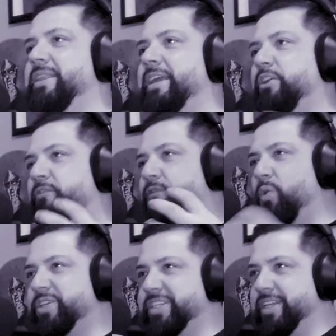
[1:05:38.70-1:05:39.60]
that you're
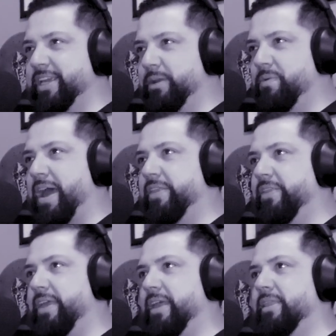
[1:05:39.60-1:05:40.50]
forcing it rather
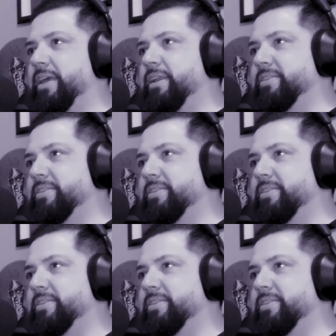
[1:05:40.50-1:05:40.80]
than letting